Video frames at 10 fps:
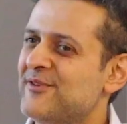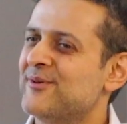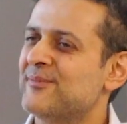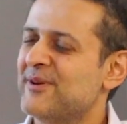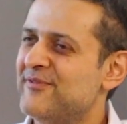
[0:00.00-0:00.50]
if
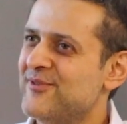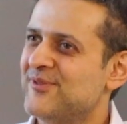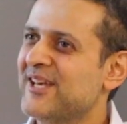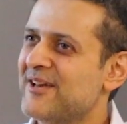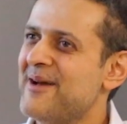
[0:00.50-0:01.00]
you
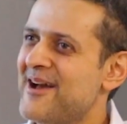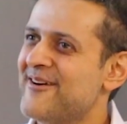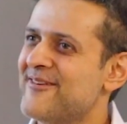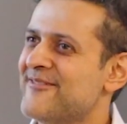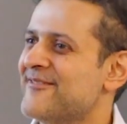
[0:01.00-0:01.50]
think
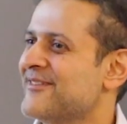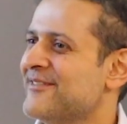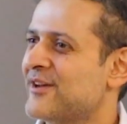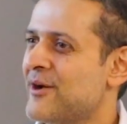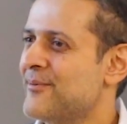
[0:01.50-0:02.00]
about,
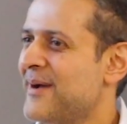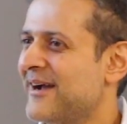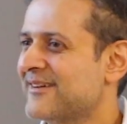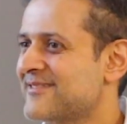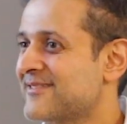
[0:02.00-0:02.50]
if you go
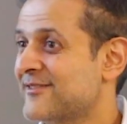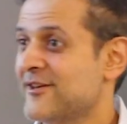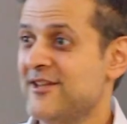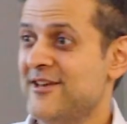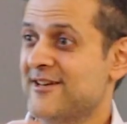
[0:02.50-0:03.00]
back
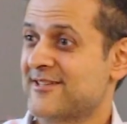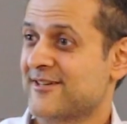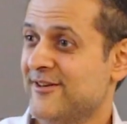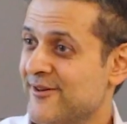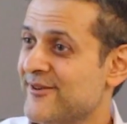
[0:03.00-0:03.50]
30 years
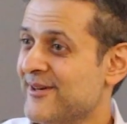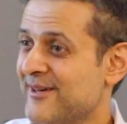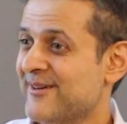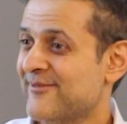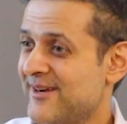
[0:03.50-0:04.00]
ago,
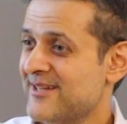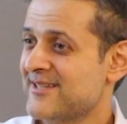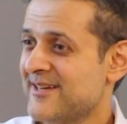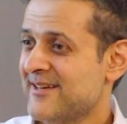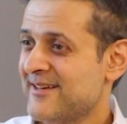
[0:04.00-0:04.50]
right,